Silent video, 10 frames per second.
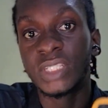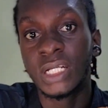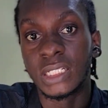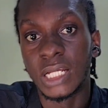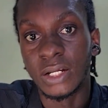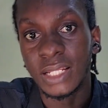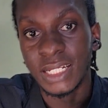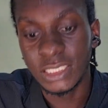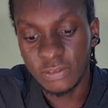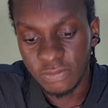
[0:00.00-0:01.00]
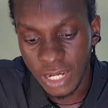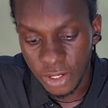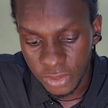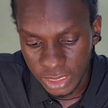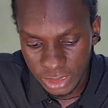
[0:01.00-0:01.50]
Now let's
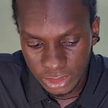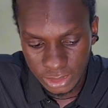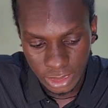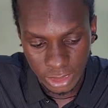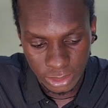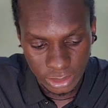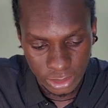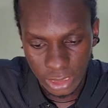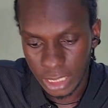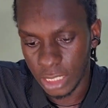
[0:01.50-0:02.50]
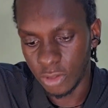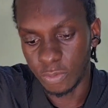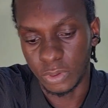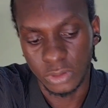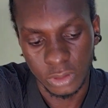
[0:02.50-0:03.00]
vary it and see how
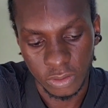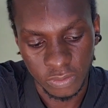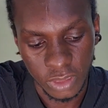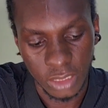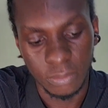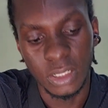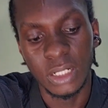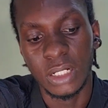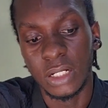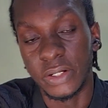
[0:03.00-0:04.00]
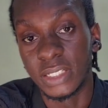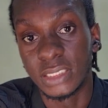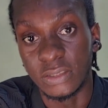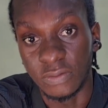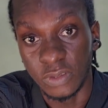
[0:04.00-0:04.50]
both of them raise
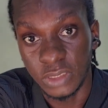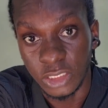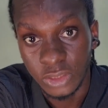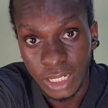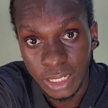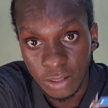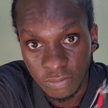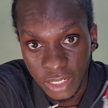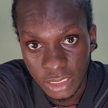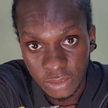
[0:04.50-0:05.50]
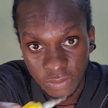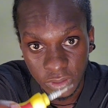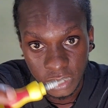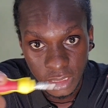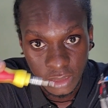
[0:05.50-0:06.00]
the voltage. So I can vary the
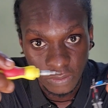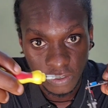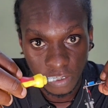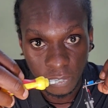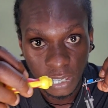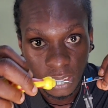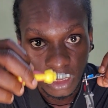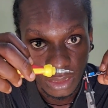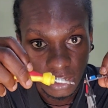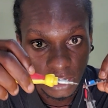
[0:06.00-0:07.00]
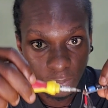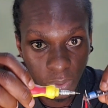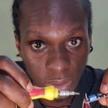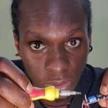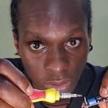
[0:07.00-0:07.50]
voltage from this
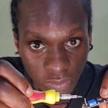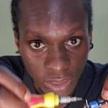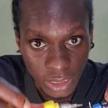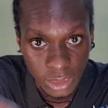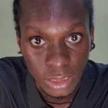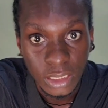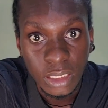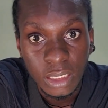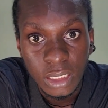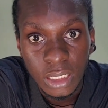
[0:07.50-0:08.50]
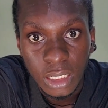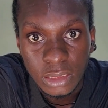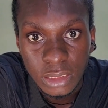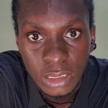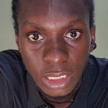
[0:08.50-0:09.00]
point over here. I
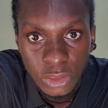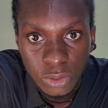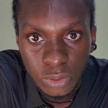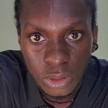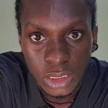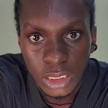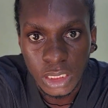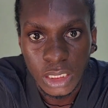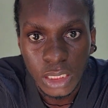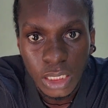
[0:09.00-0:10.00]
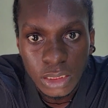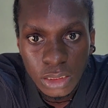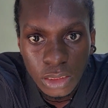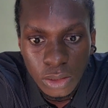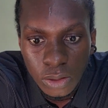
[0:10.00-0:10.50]
think I should get
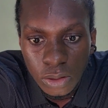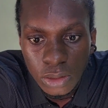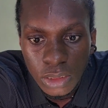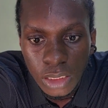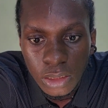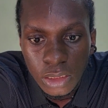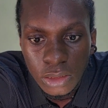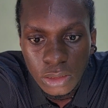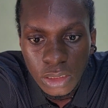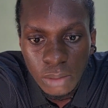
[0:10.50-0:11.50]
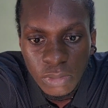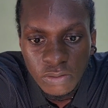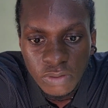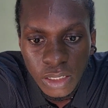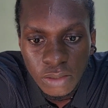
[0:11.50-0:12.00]
it closer. Okay, so let me
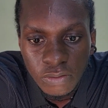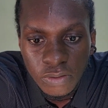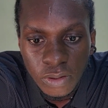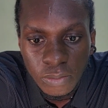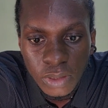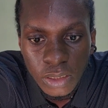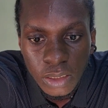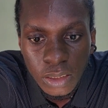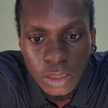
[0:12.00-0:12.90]
vary from here.